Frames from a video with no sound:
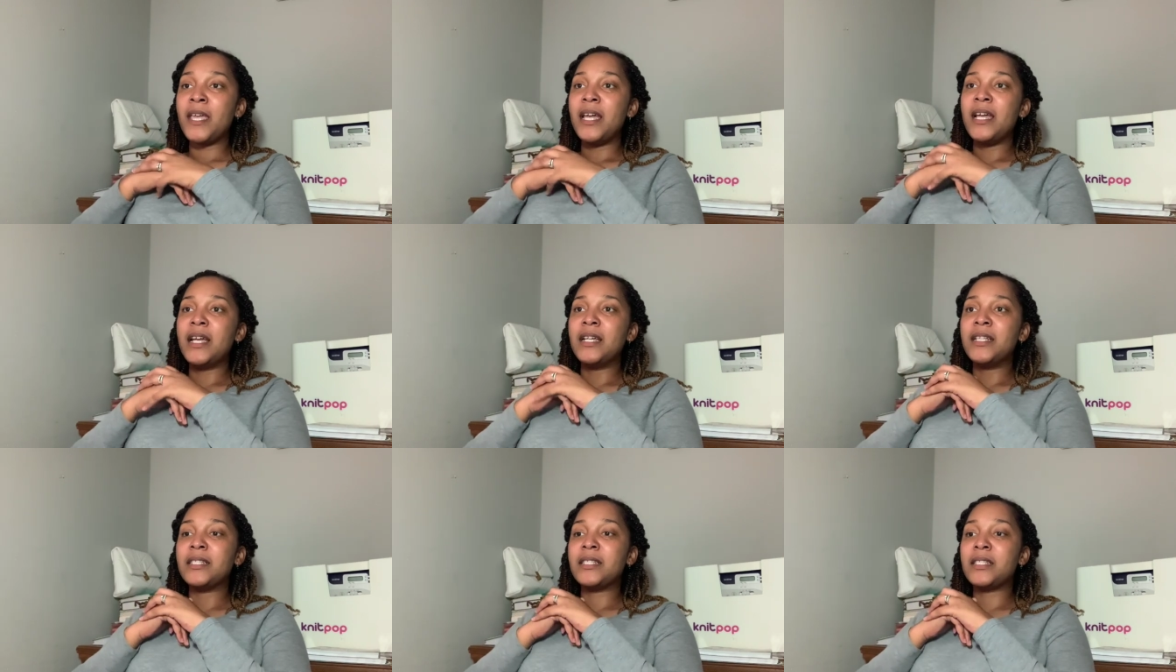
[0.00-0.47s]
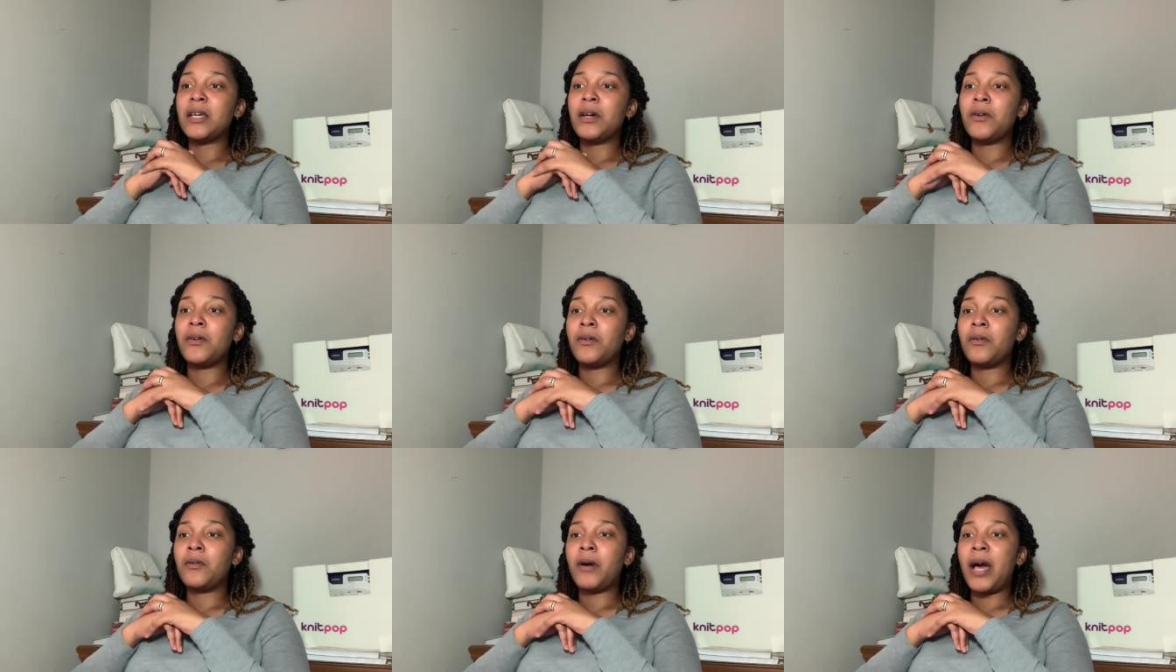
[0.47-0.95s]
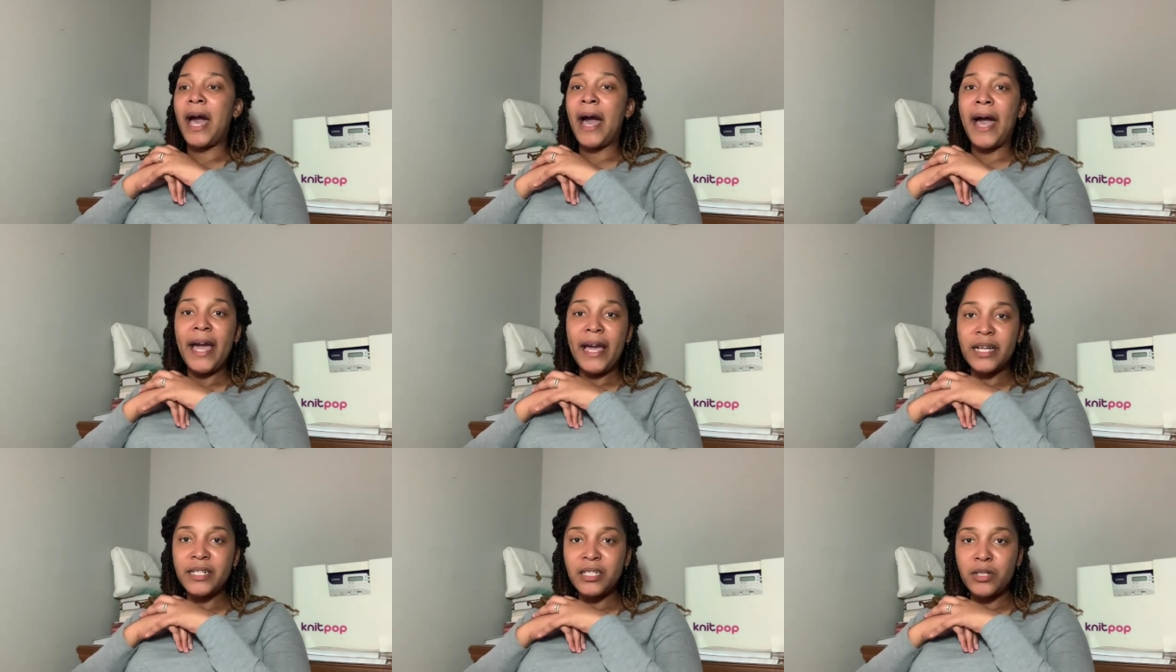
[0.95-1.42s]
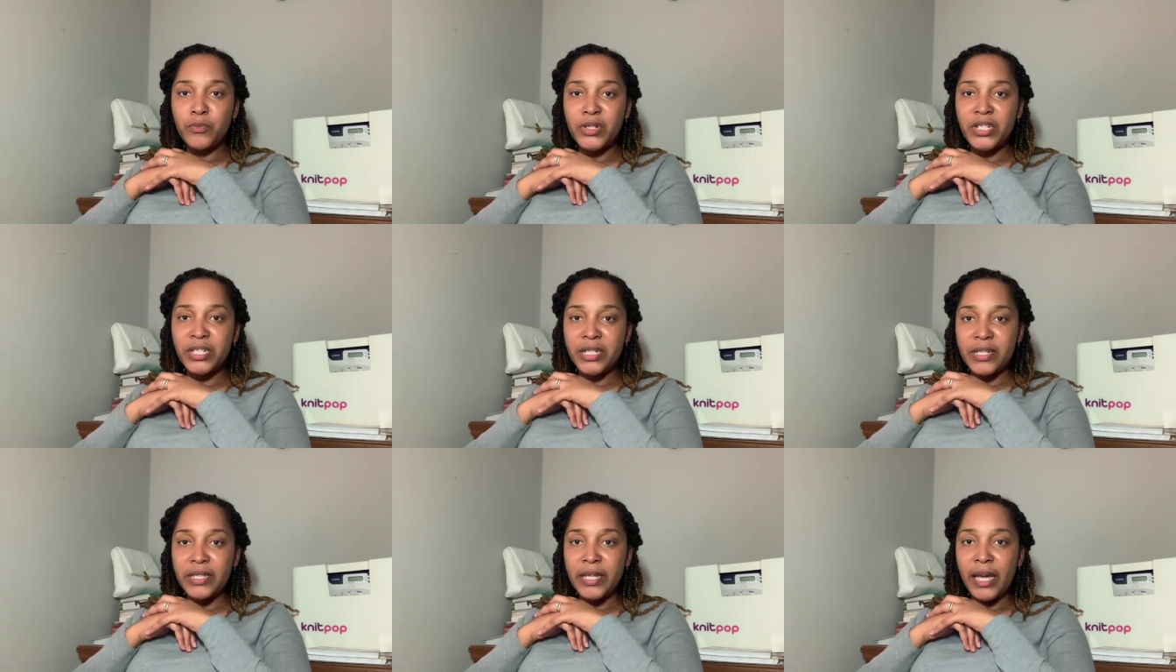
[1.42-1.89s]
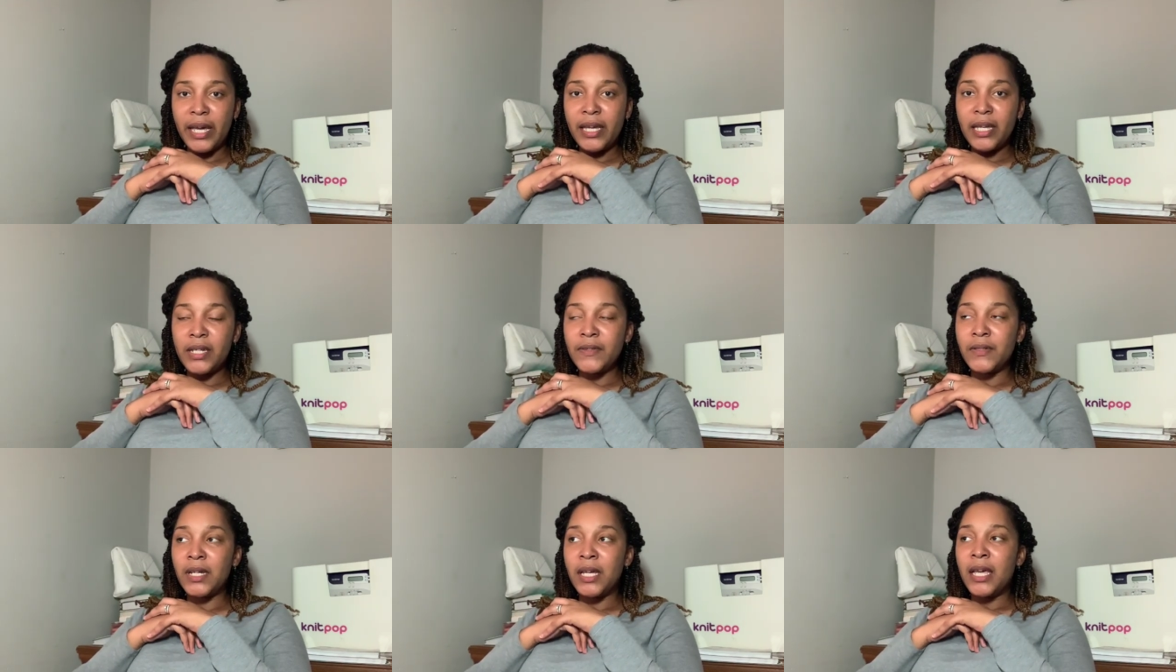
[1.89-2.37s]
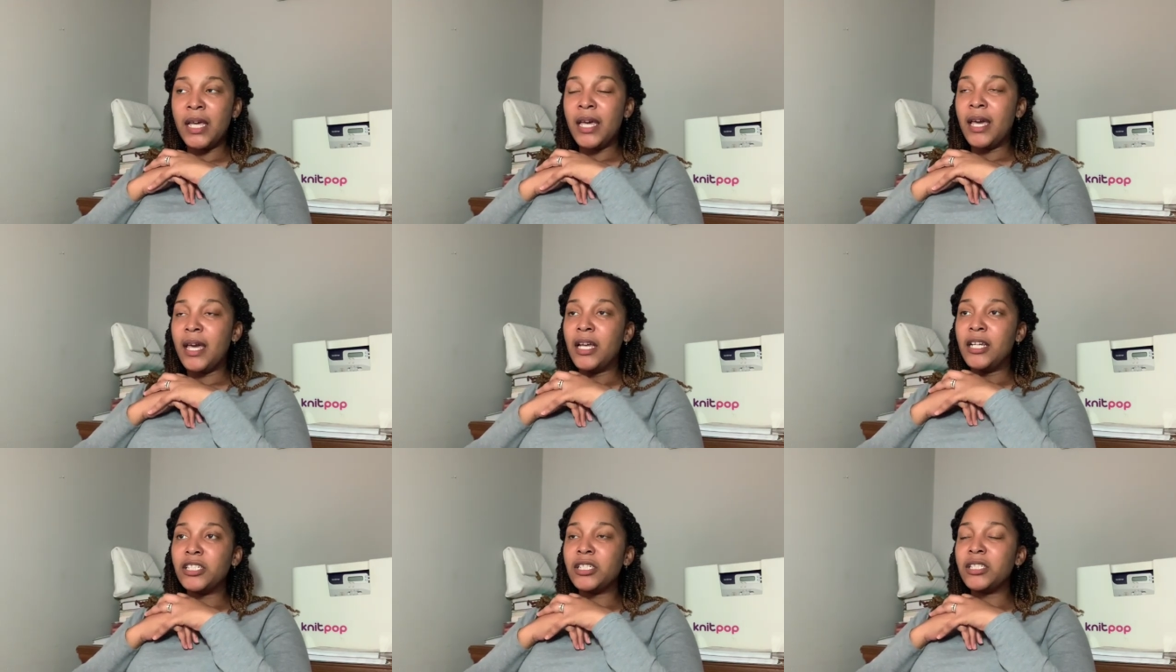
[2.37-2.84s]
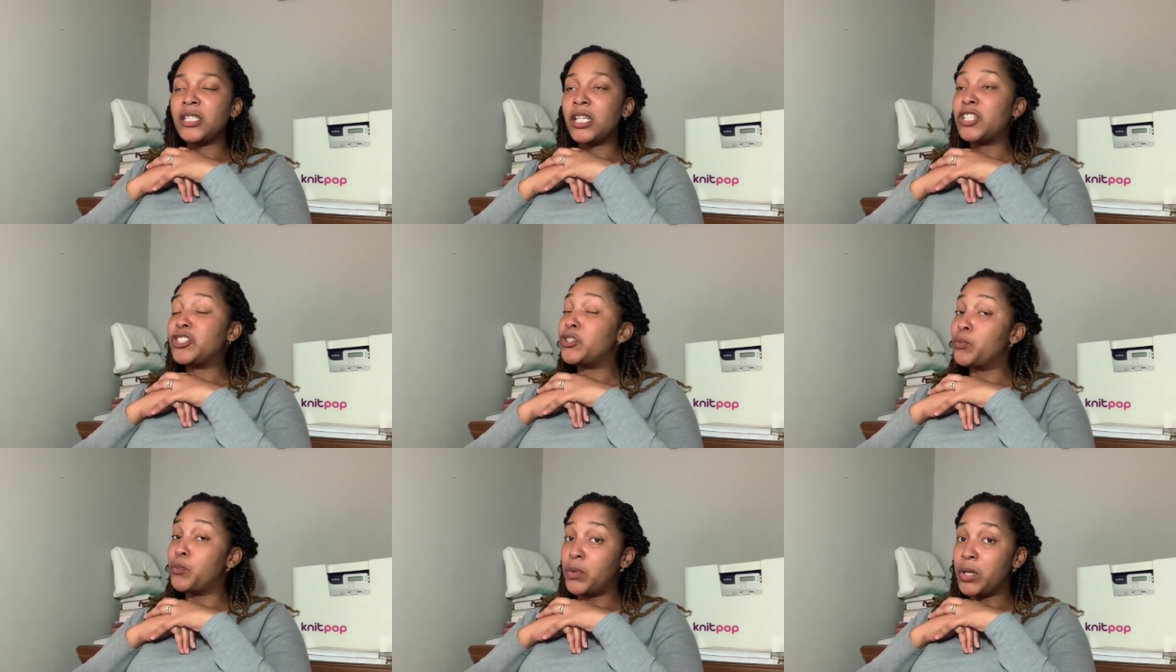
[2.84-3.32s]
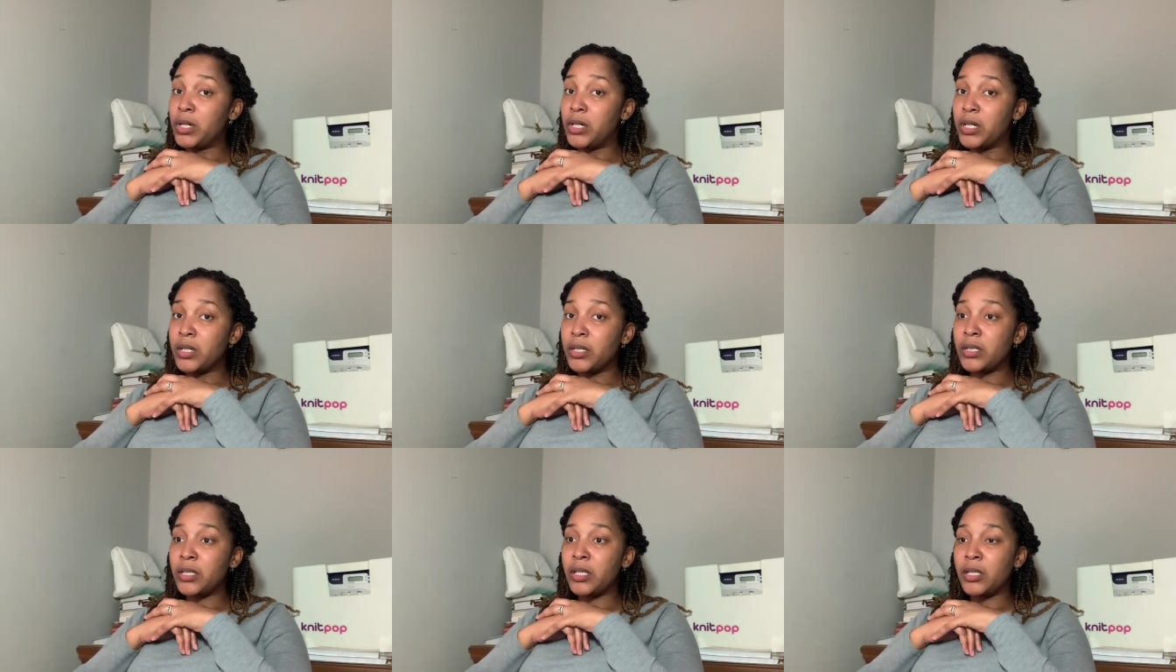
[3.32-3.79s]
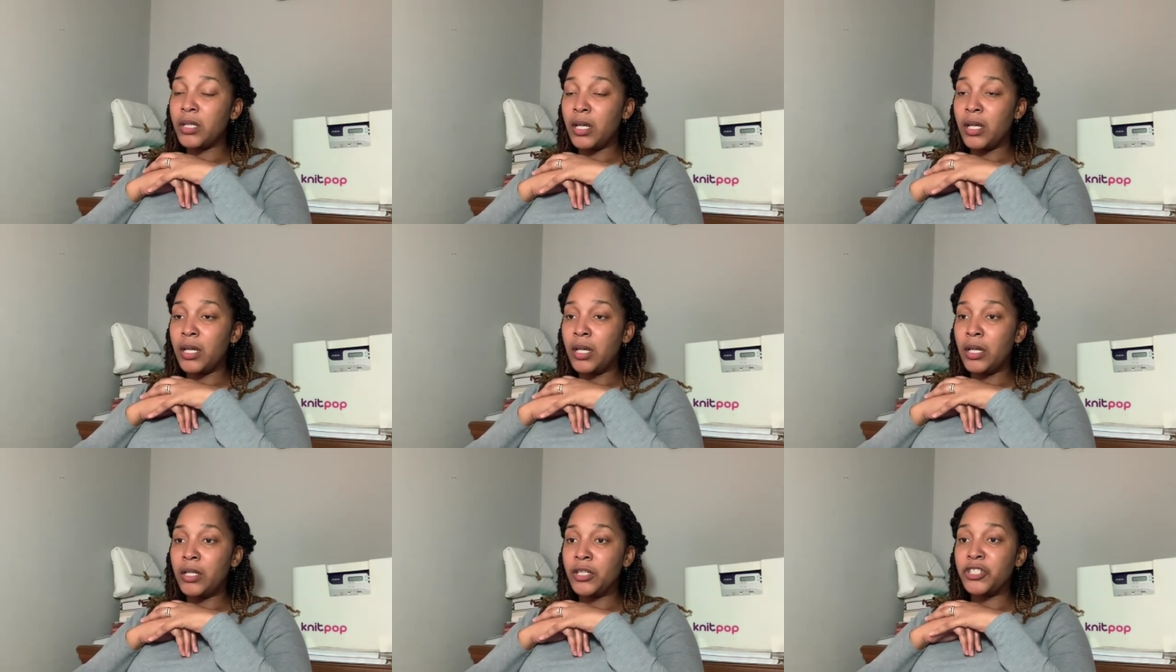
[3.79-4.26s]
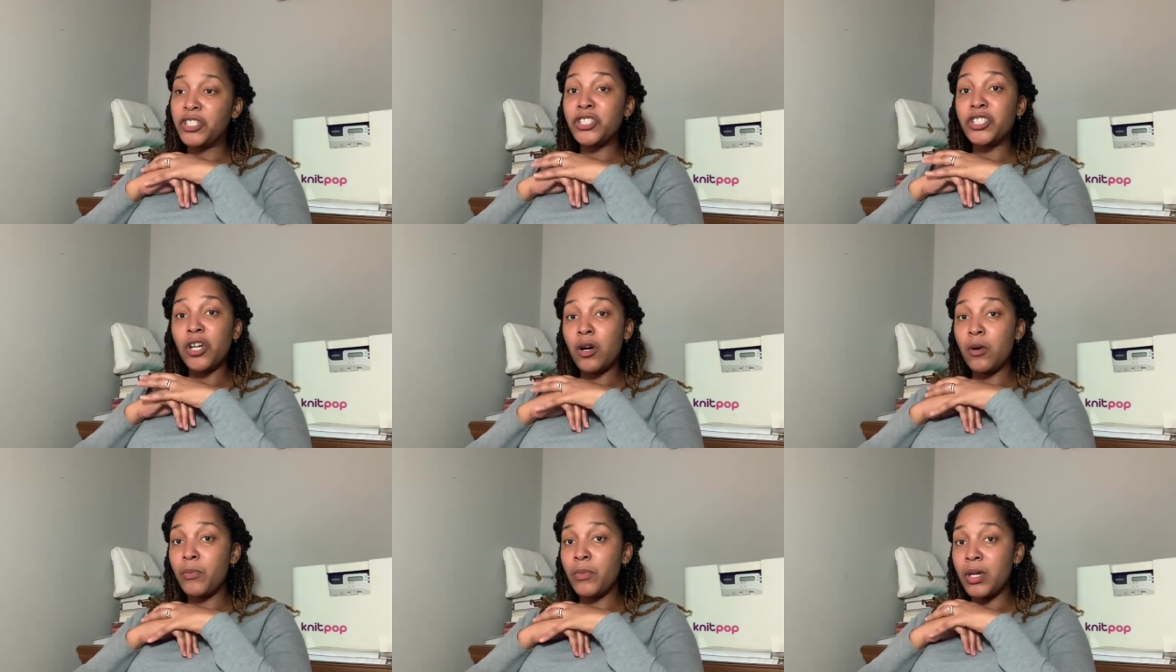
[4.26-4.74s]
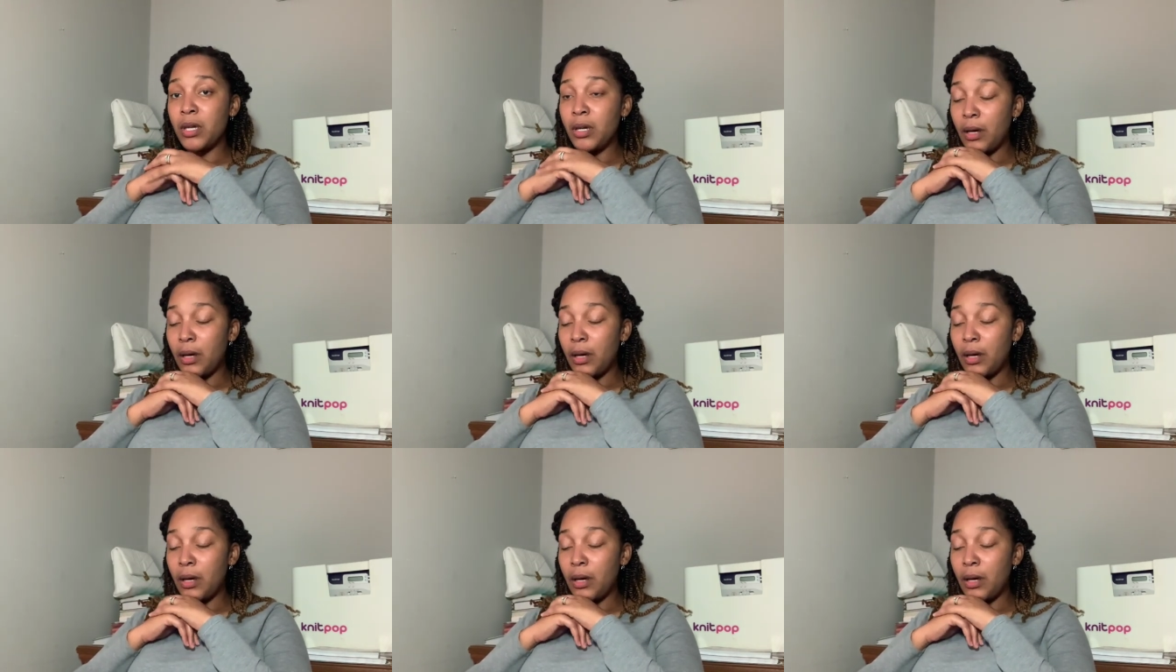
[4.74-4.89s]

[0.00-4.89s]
And so I asked her what she saved and she said she was. And she told me